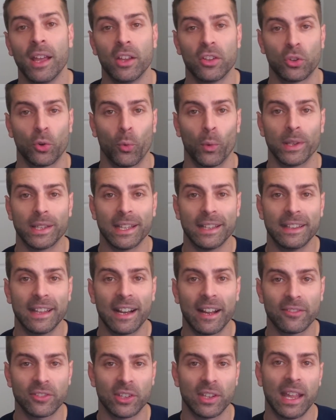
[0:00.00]
So what they did
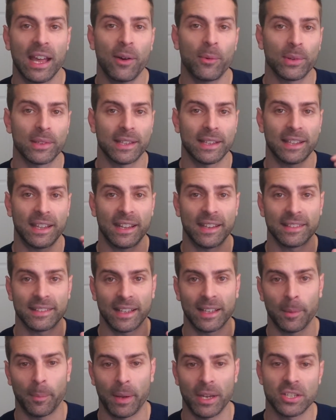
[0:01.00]
after that was that they
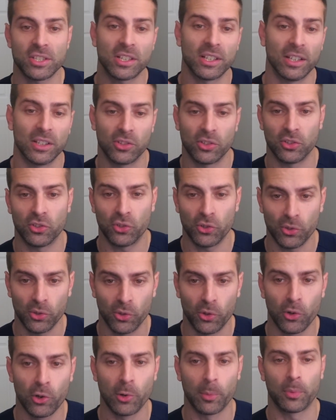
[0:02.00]
assigned patients two
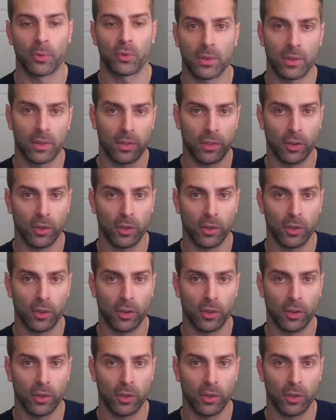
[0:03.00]
groups,